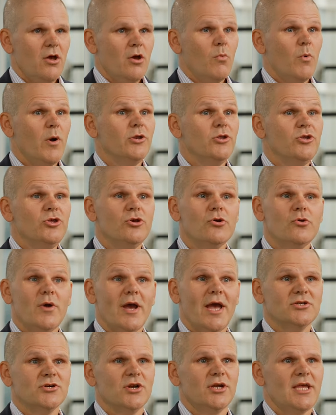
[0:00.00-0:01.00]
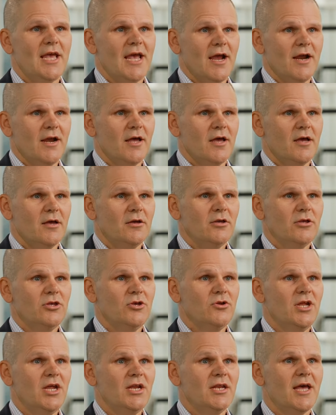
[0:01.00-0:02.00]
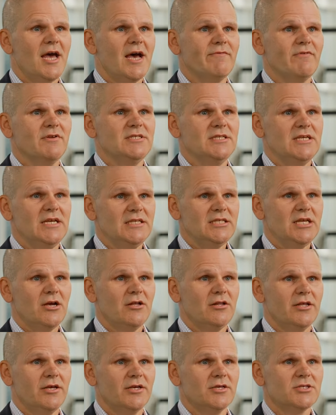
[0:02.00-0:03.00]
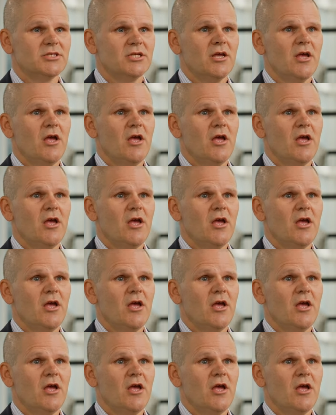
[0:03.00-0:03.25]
When you enter Canada, you need to have a detailed list